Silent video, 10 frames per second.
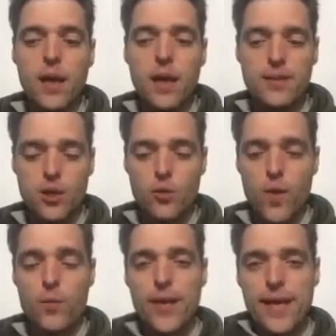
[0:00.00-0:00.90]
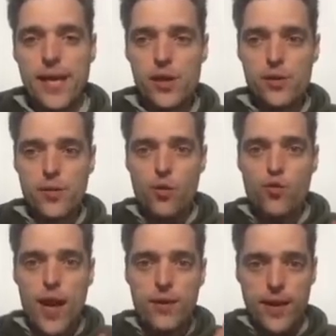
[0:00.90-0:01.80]
And so when we hear the
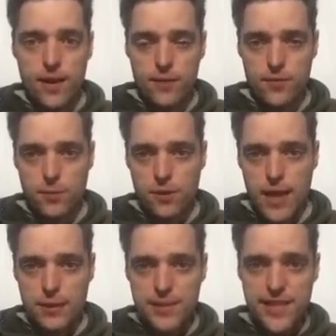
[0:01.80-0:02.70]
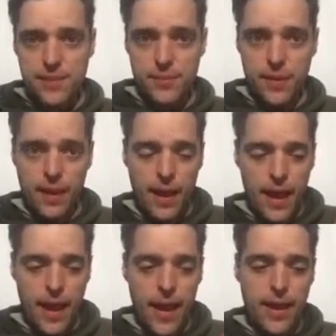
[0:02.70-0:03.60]
rhetoric from Klausi
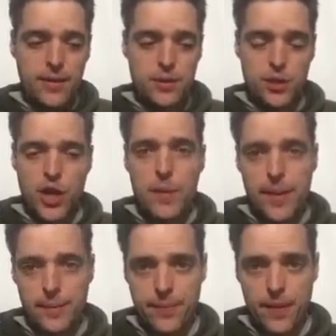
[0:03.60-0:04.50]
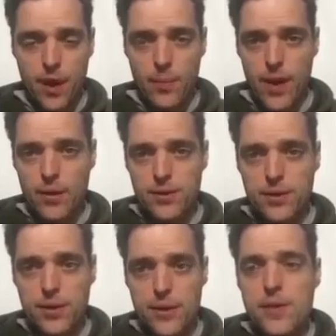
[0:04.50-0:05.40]
and Jeremy about
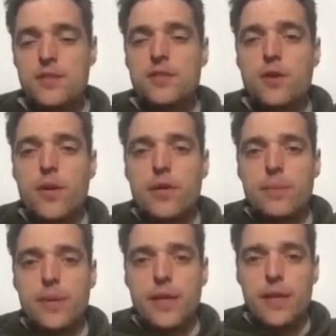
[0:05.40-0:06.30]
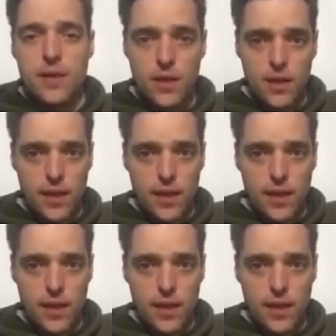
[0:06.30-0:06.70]
this is going to be